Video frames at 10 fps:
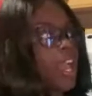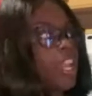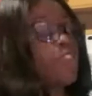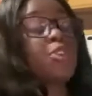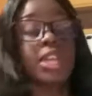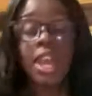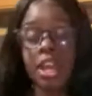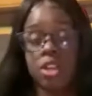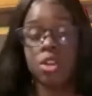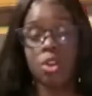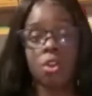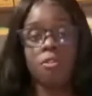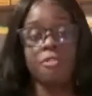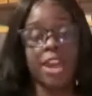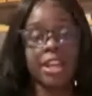And if you can, though,
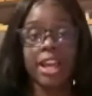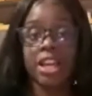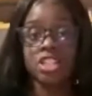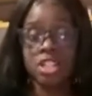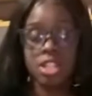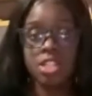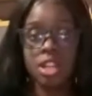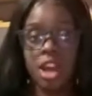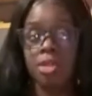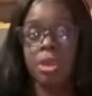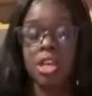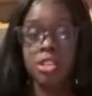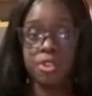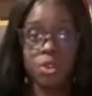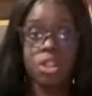find like a cheesecloth, because
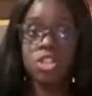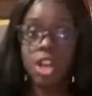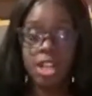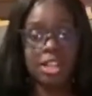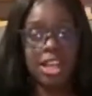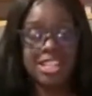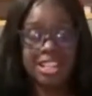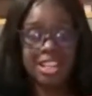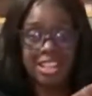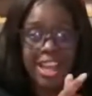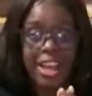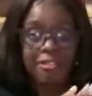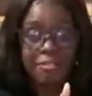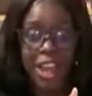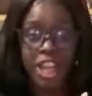if you know the chocolate, it has a lot of like
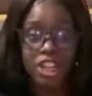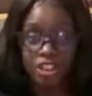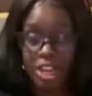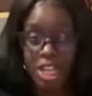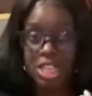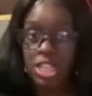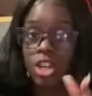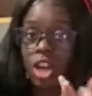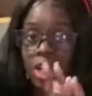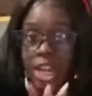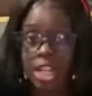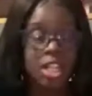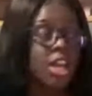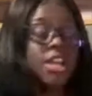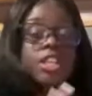fine grains and all of that.
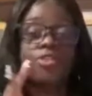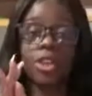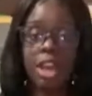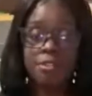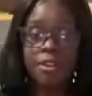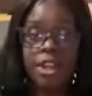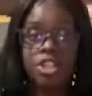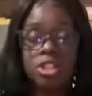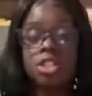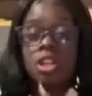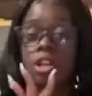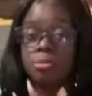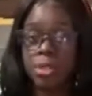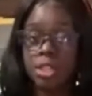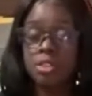So if you can find a cheesecloth,
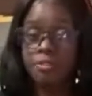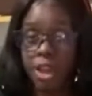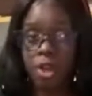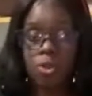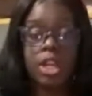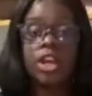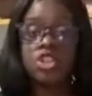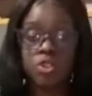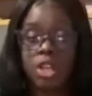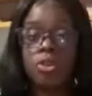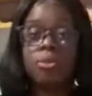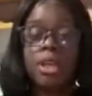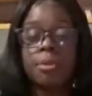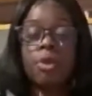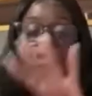please to find one and strain it. It will make
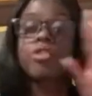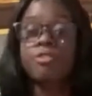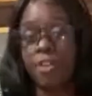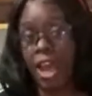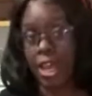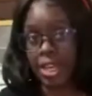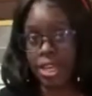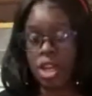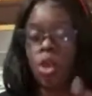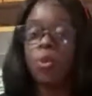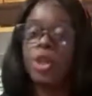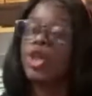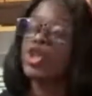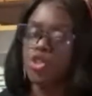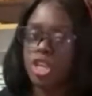it more refined when you're
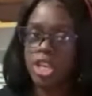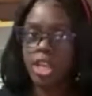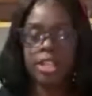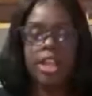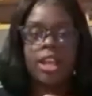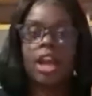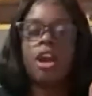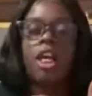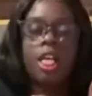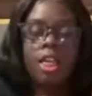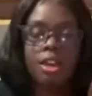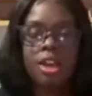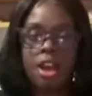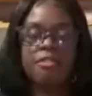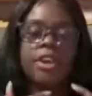drinking it. And you not got
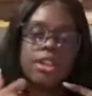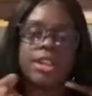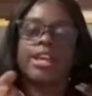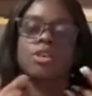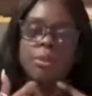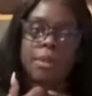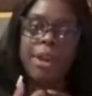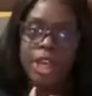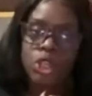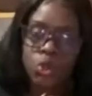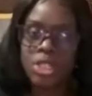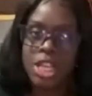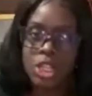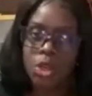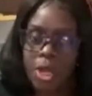cough, or, you know, like something in the back of your throat. And
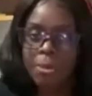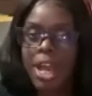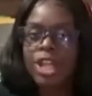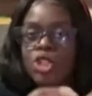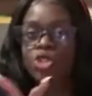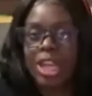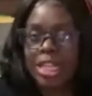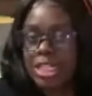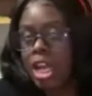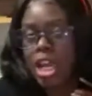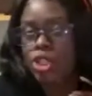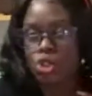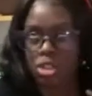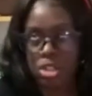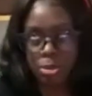so when they call it drugs or
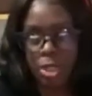drugs,